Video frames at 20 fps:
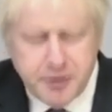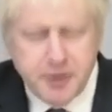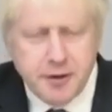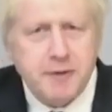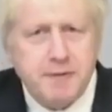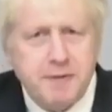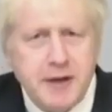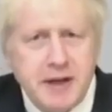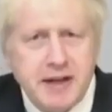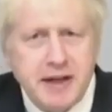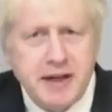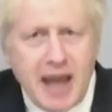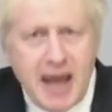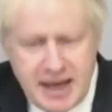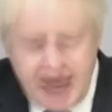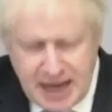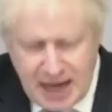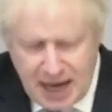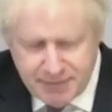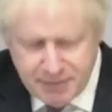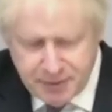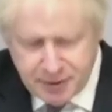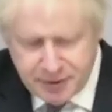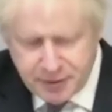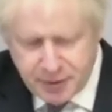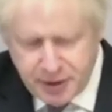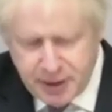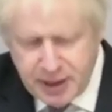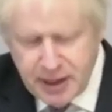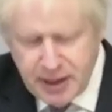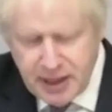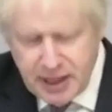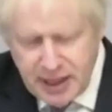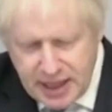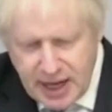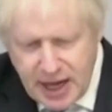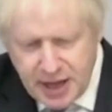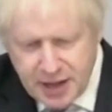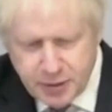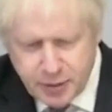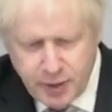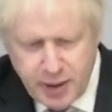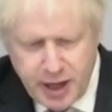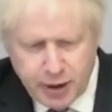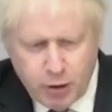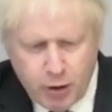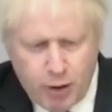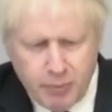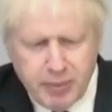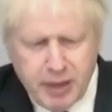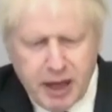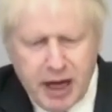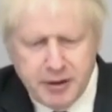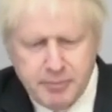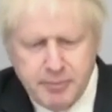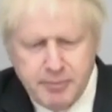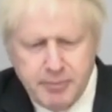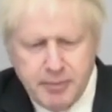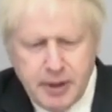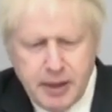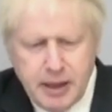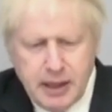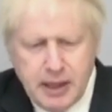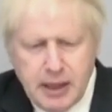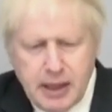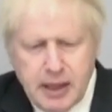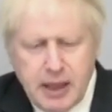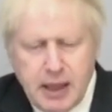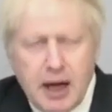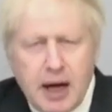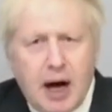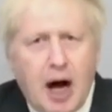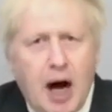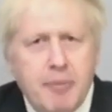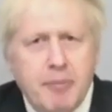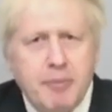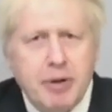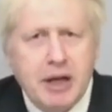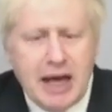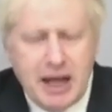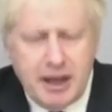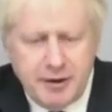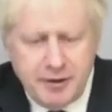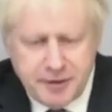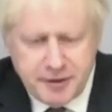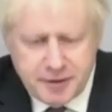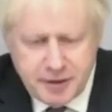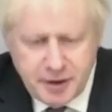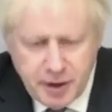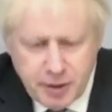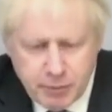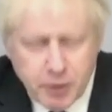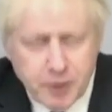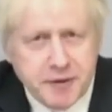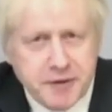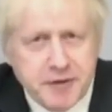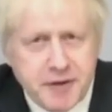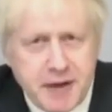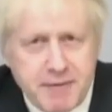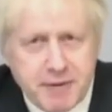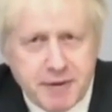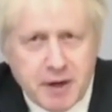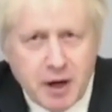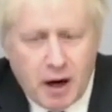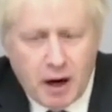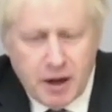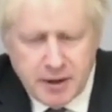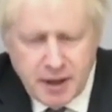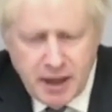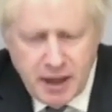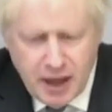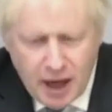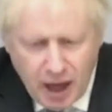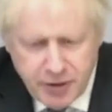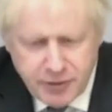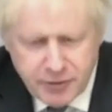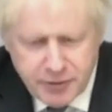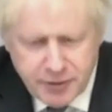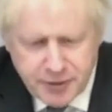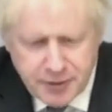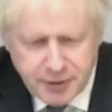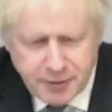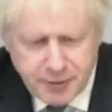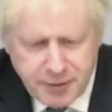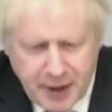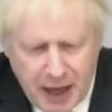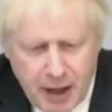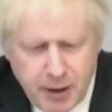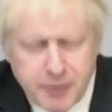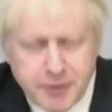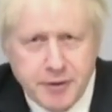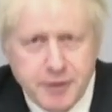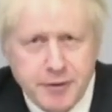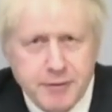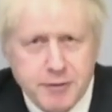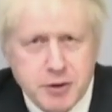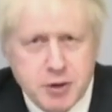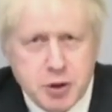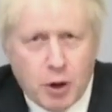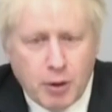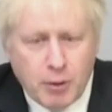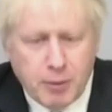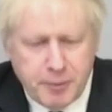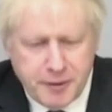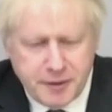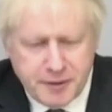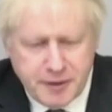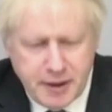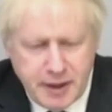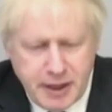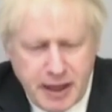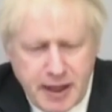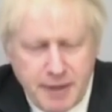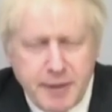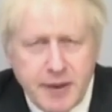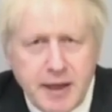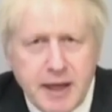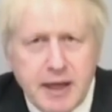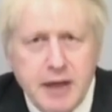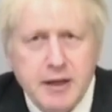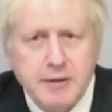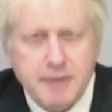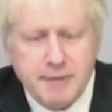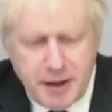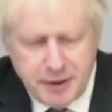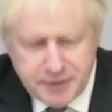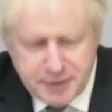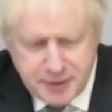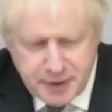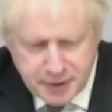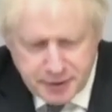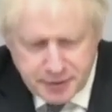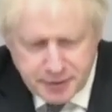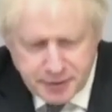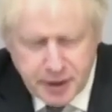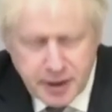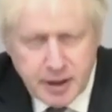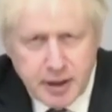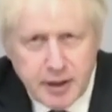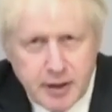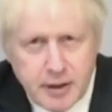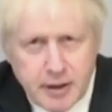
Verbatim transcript: to defeat any adversary in air-to-air combat. Our plans will safeguard hundreds of thousands of jobs in the defense industry,